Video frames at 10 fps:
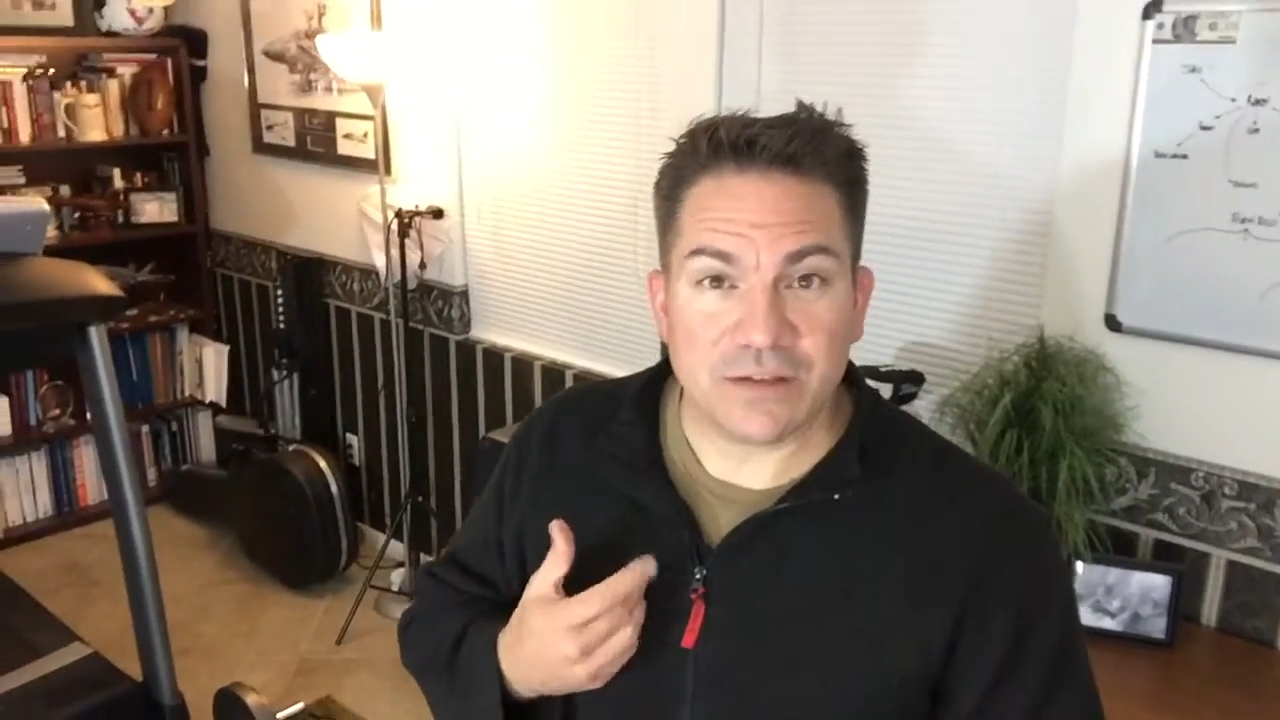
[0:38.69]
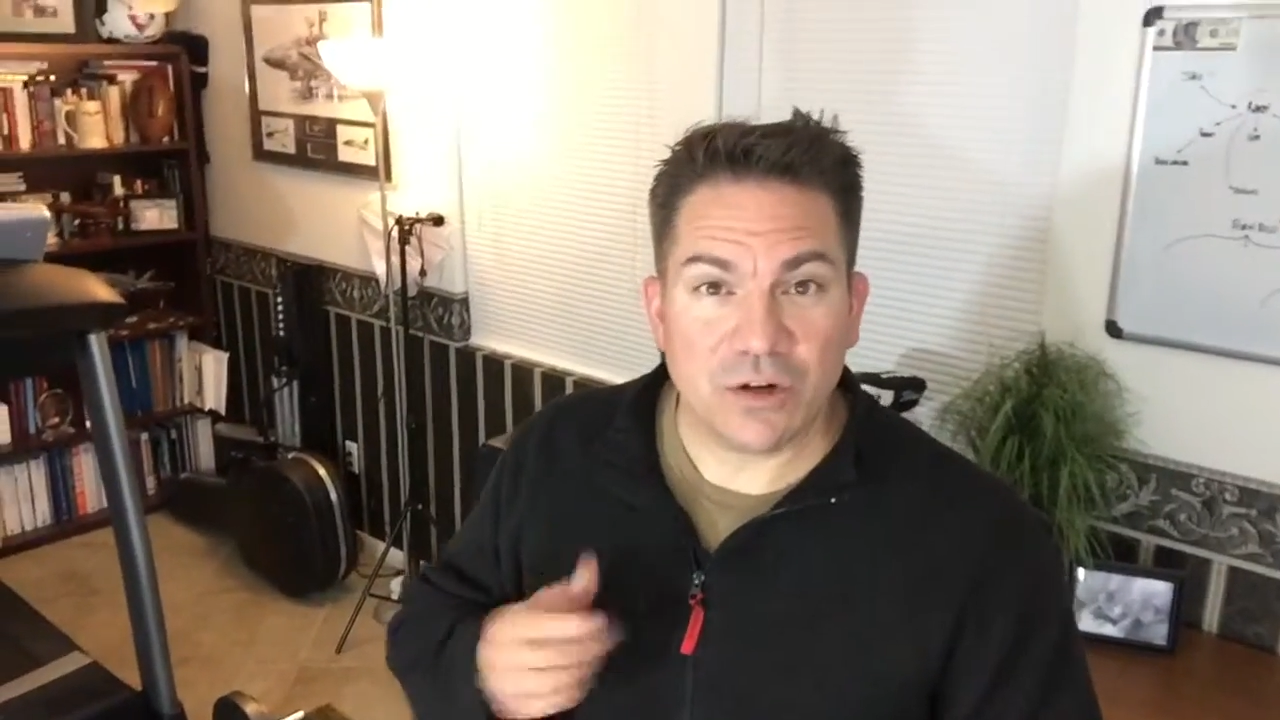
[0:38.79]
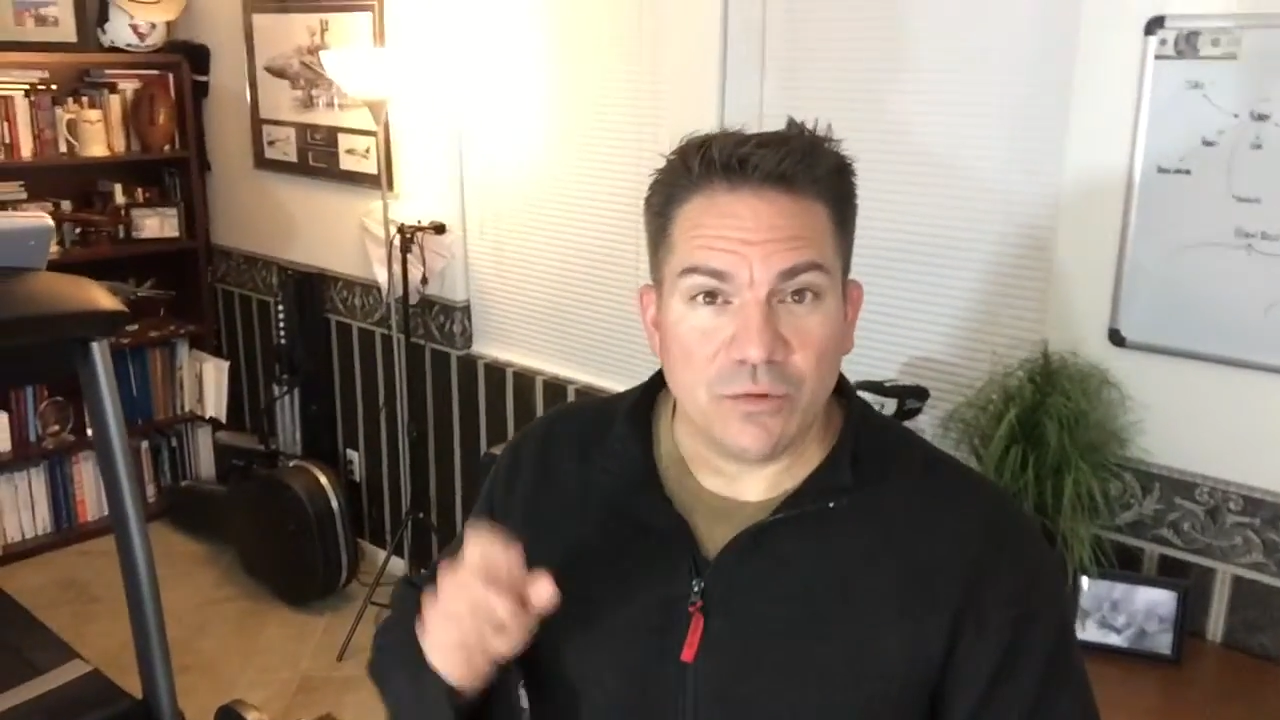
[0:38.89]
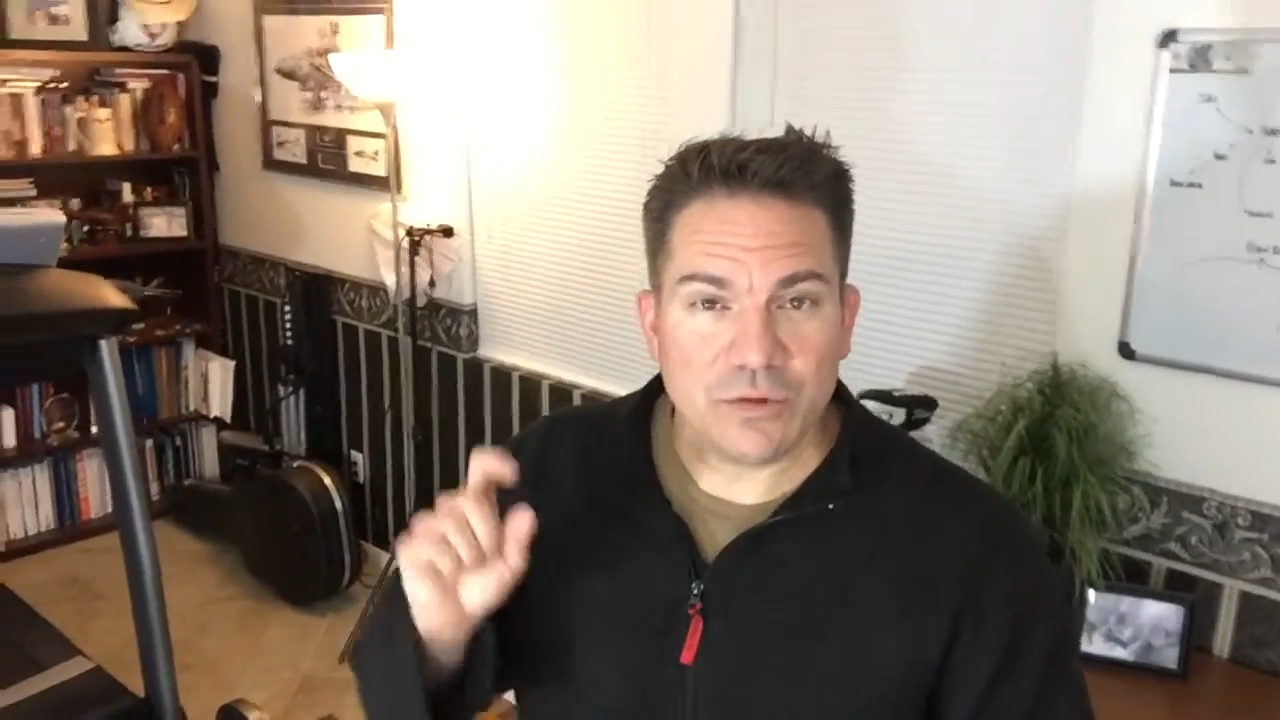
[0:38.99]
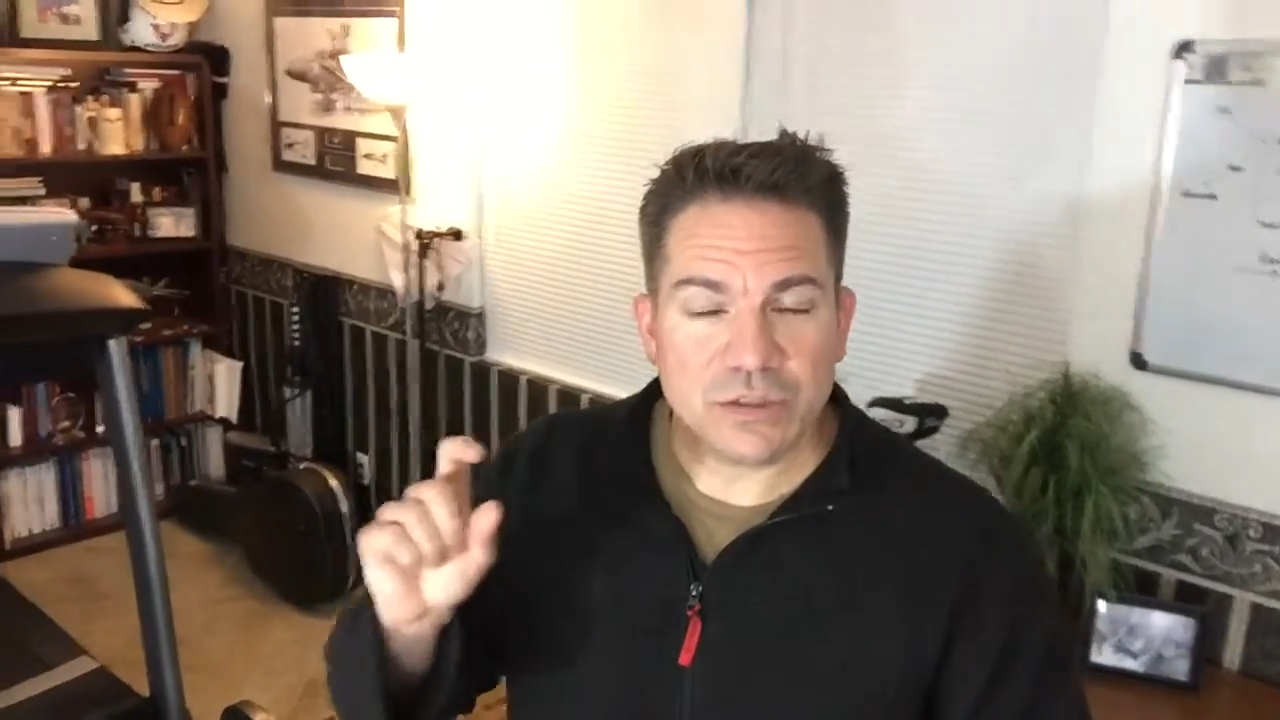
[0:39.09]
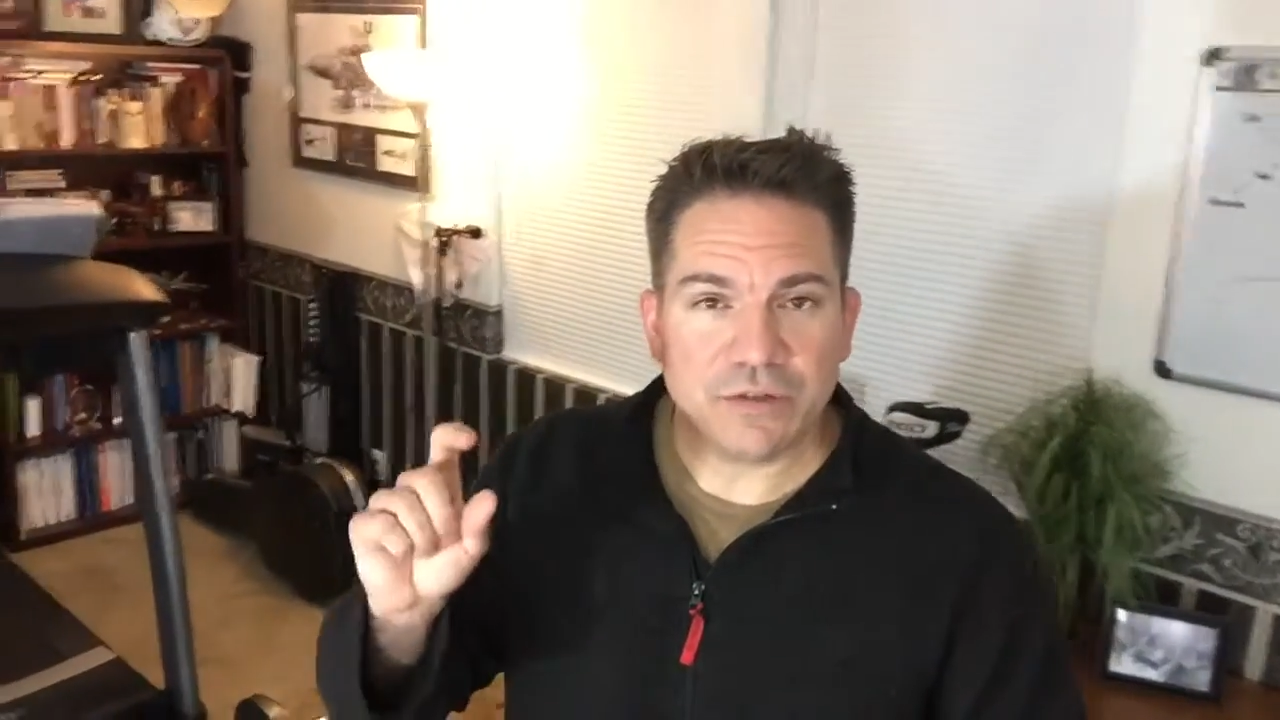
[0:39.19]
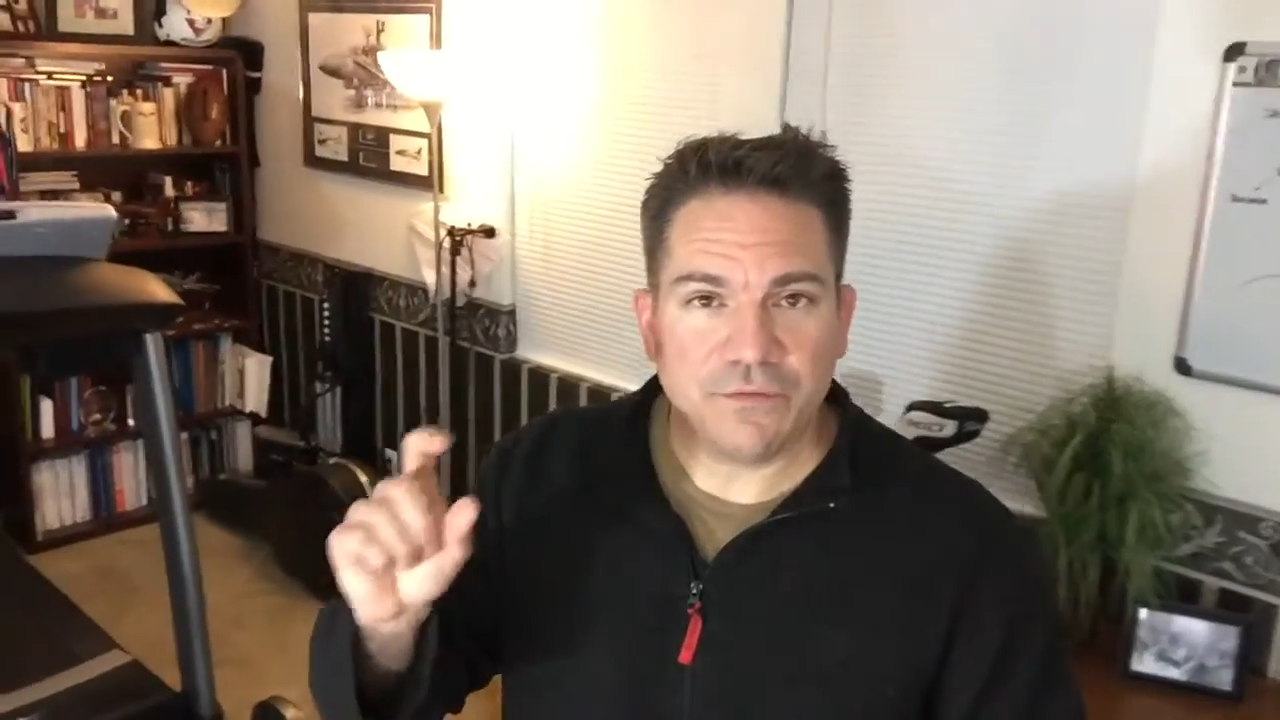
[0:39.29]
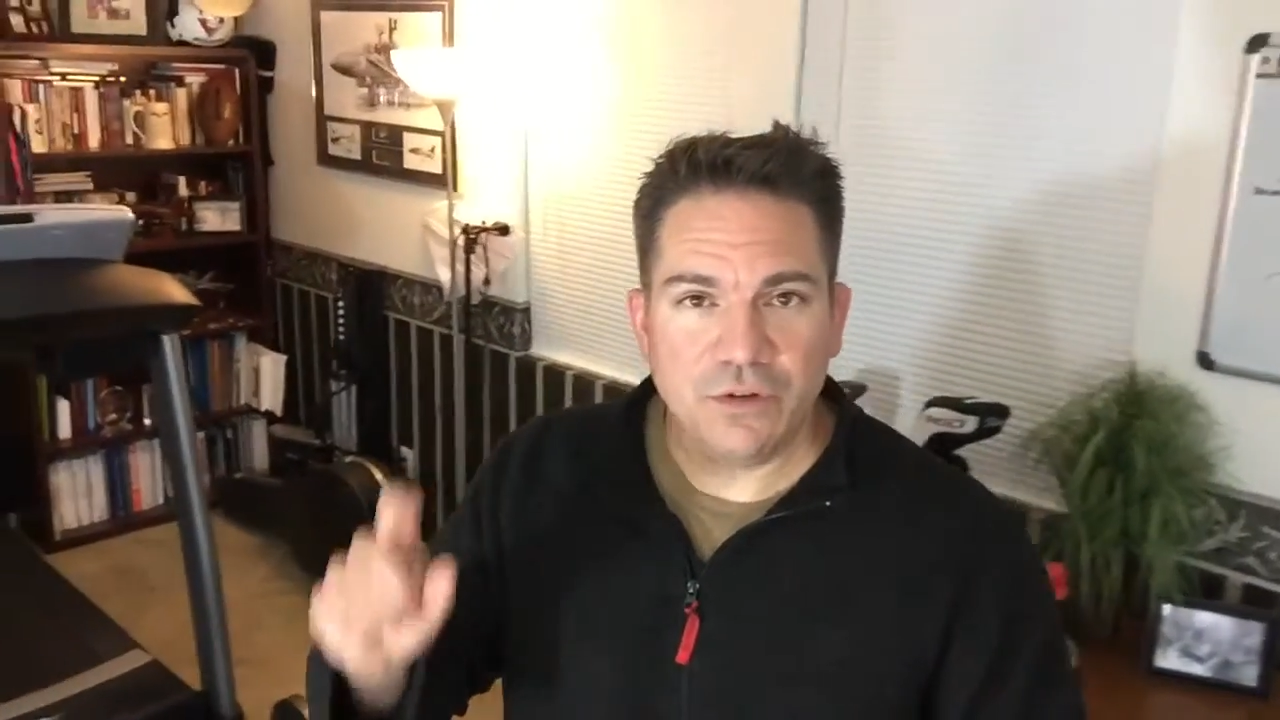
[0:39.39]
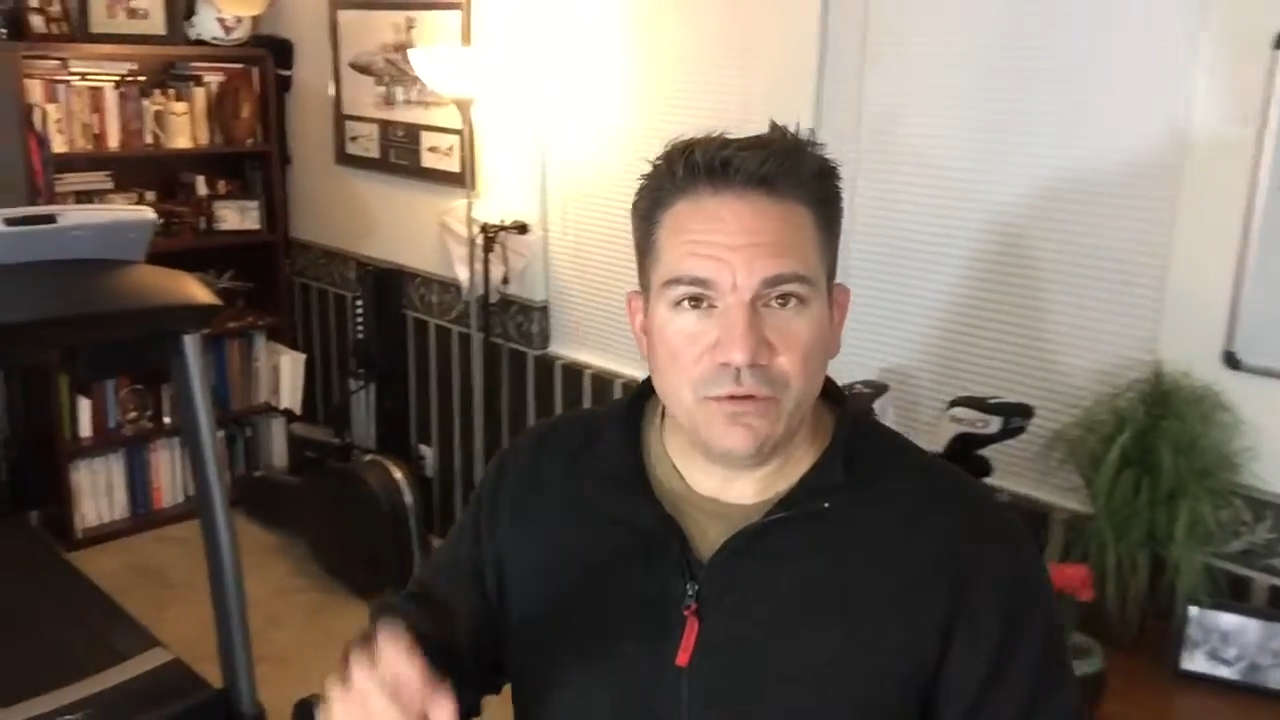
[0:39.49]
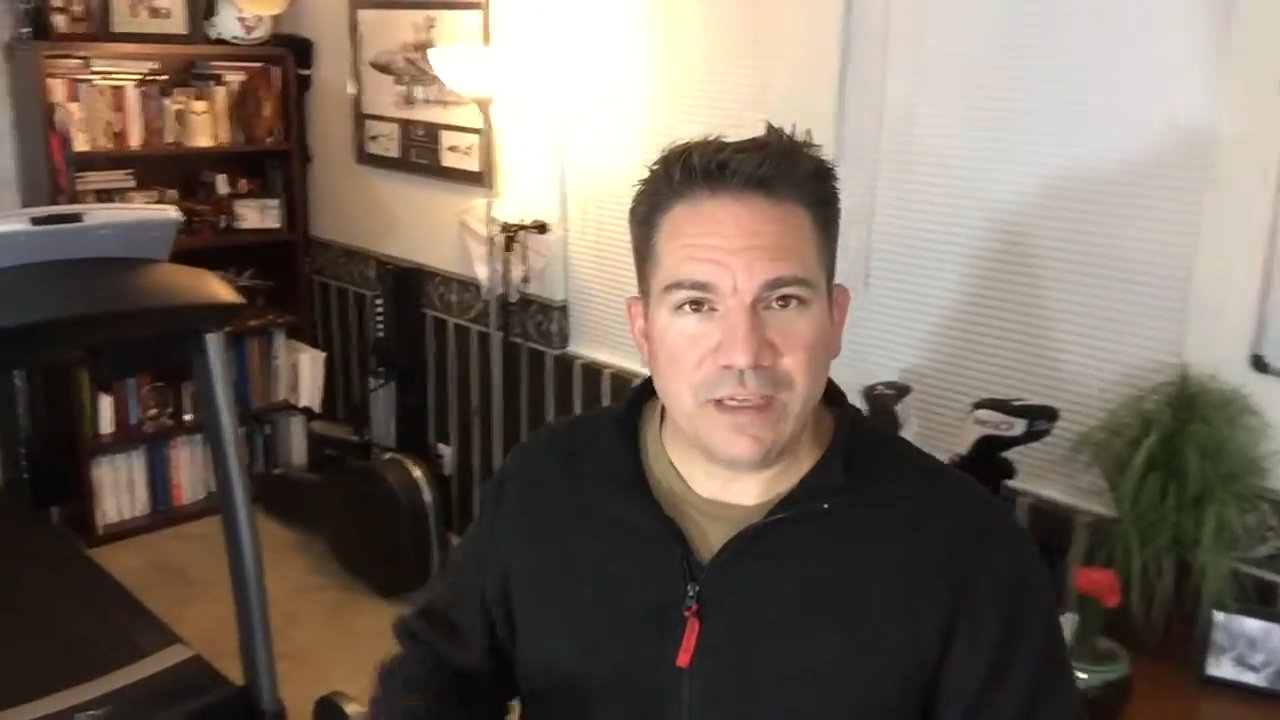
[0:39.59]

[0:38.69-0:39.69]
at home with just a few